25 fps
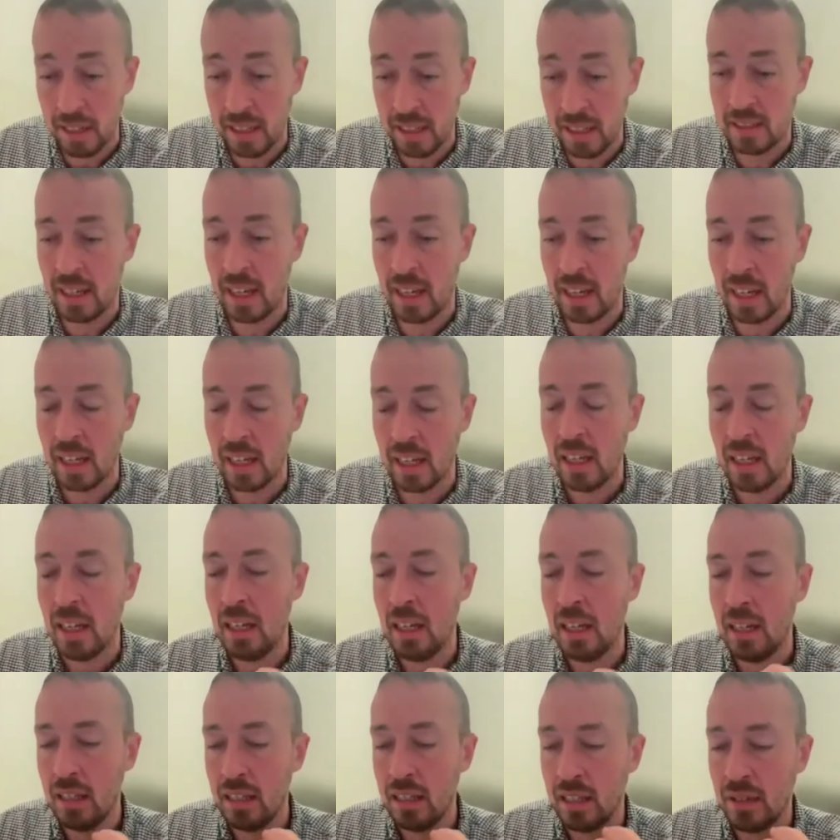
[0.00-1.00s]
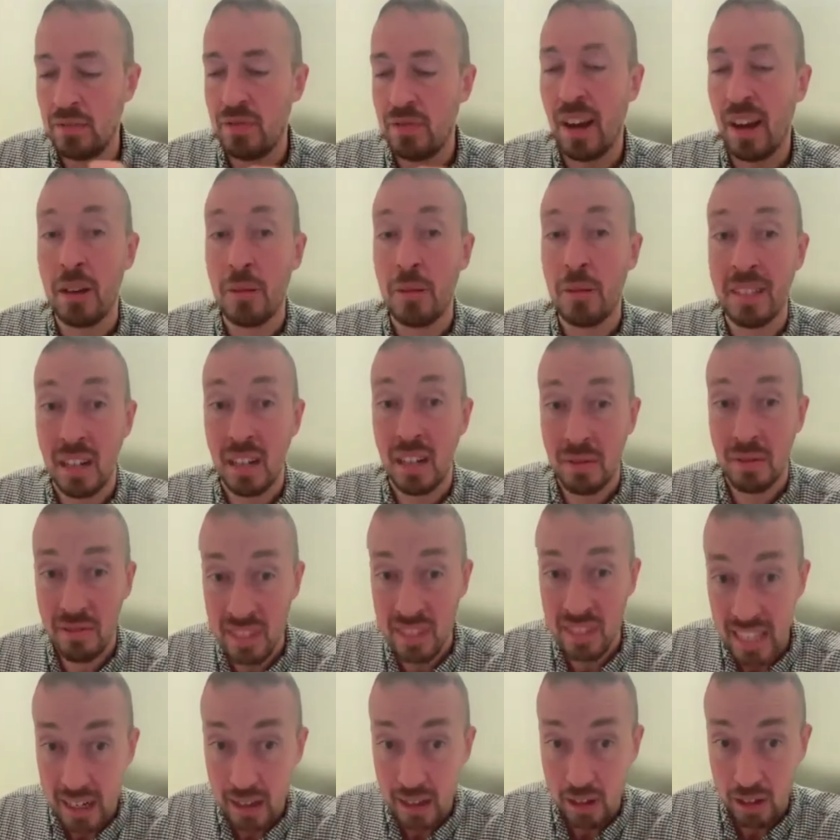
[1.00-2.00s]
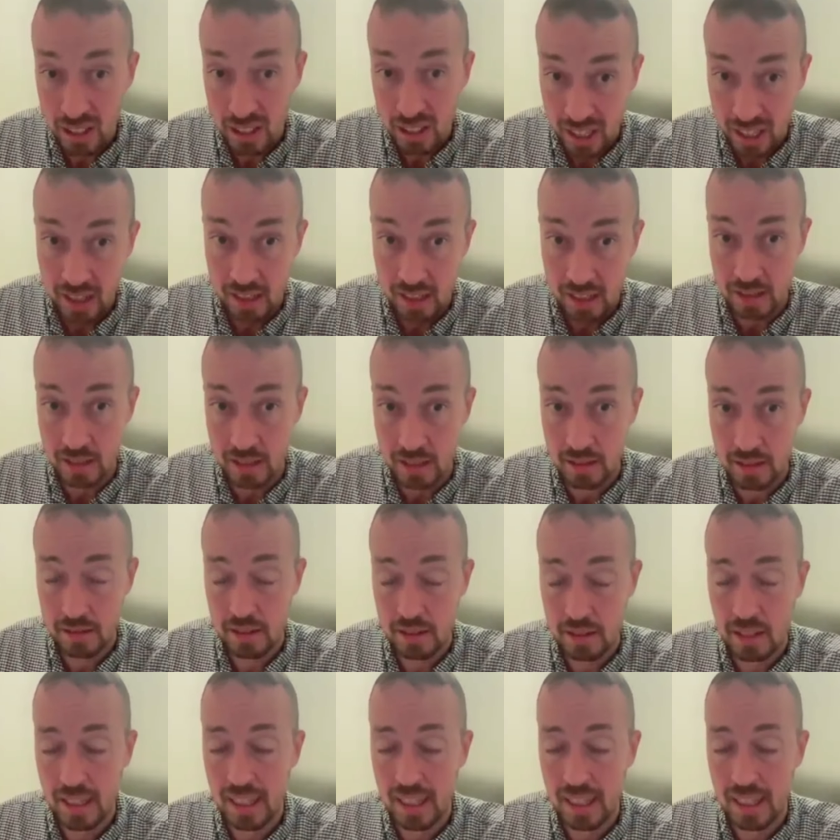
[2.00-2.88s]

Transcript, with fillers: It's a defilement of their gods.